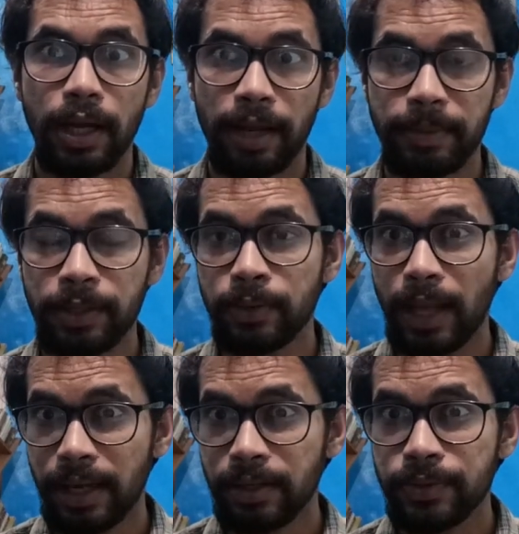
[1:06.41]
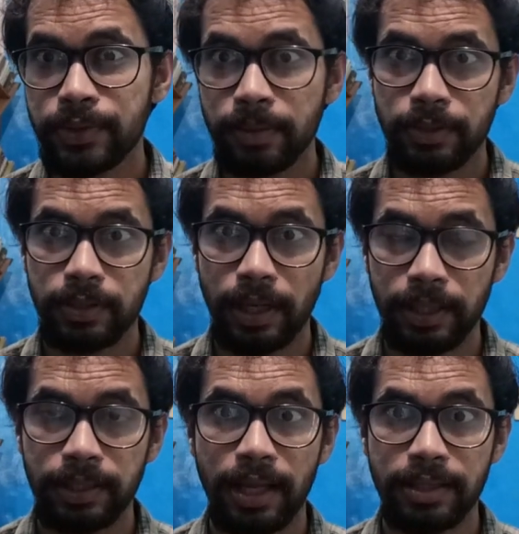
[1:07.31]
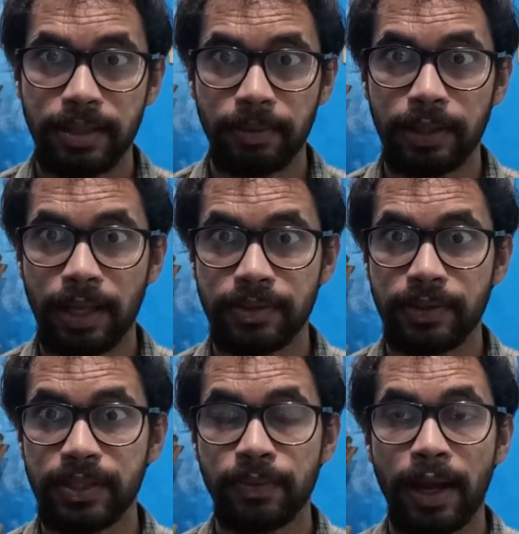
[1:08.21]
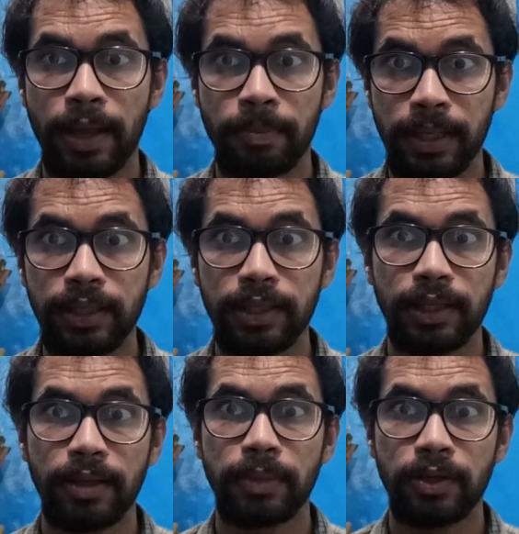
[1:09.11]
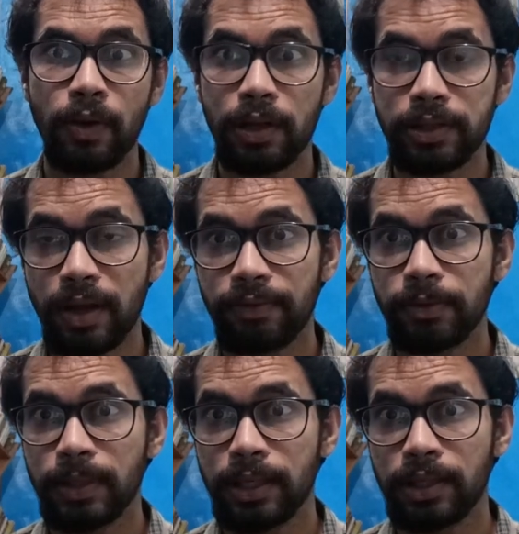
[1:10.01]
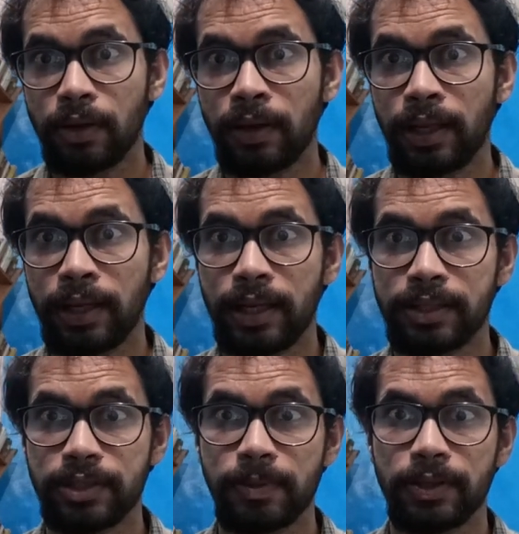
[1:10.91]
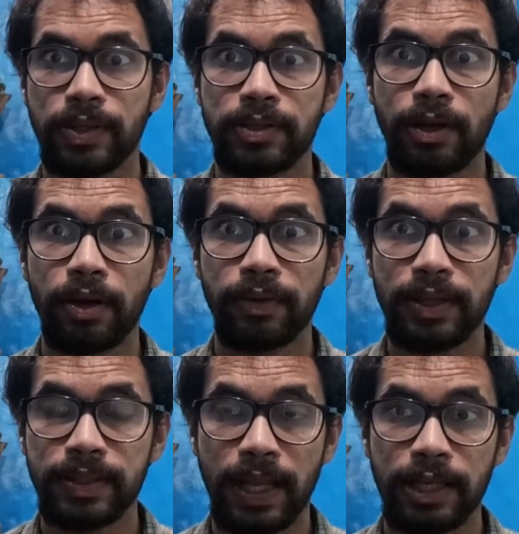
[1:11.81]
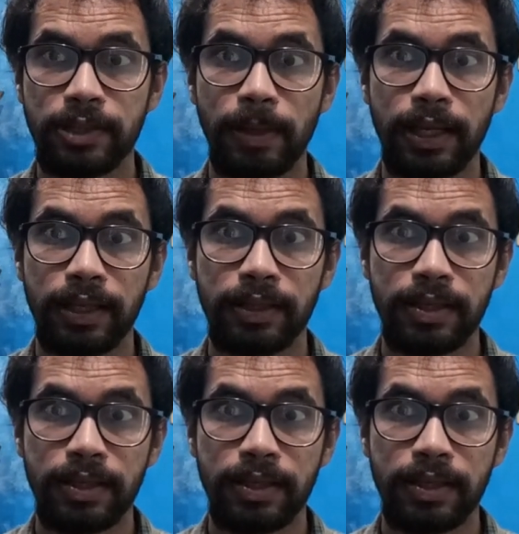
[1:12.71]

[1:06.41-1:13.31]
I mean, you can use them to study. That's the reason why I'm making them. But you also have to be in the online lectures because there's a lot of things I explain.